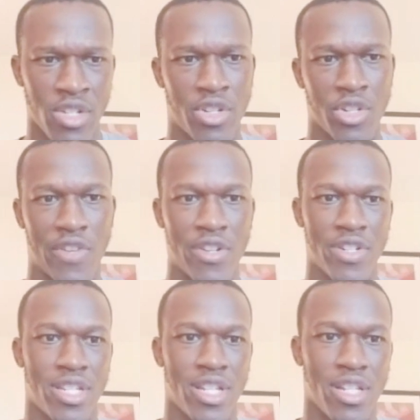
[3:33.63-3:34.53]
Coach
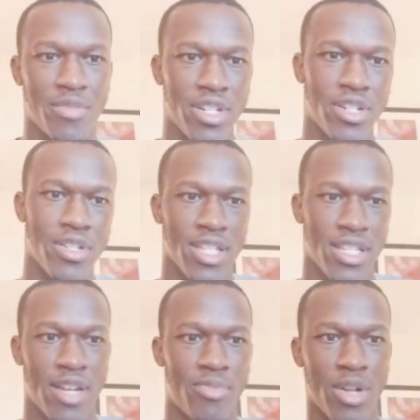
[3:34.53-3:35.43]
Ferris just telling me,
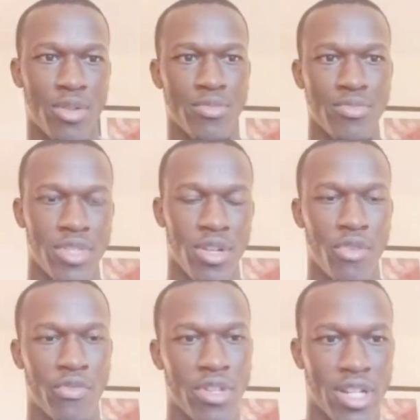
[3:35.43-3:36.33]
that's not a problem.
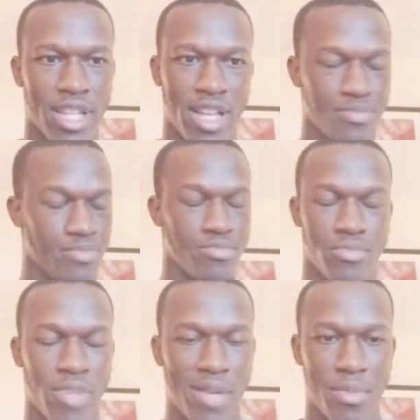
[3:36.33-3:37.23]
They'll overlook that,
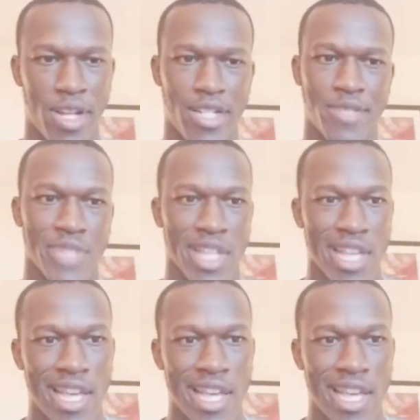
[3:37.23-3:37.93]
blah, blah, blah.